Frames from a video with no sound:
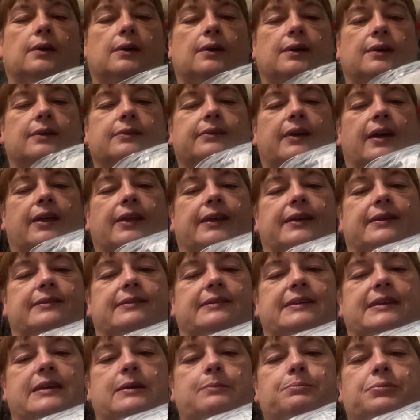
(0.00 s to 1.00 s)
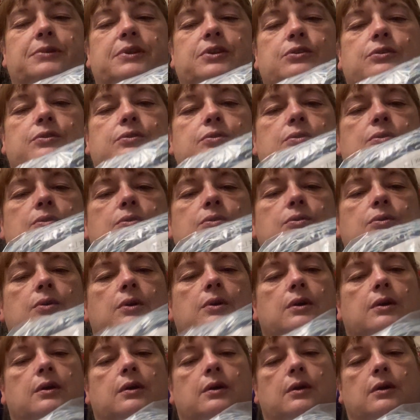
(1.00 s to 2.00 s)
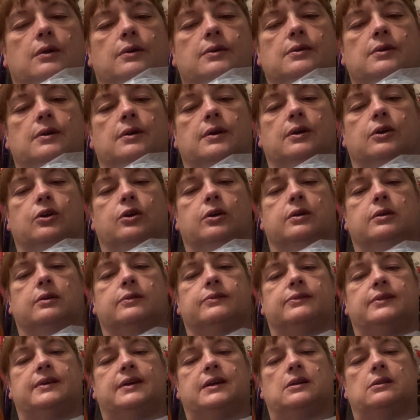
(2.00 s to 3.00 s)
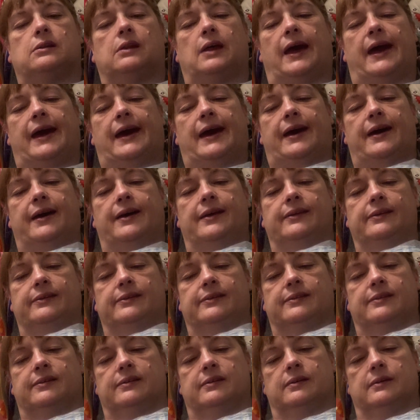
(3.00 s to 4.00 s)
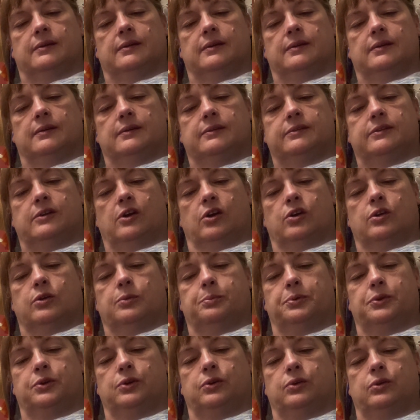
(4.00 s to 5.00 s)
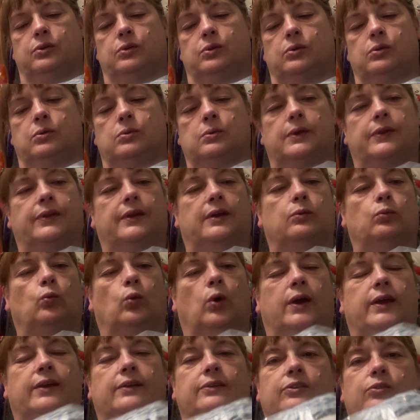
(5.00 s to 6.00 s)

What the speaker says: It's got like sea blue, sea glass, dark blue, and then white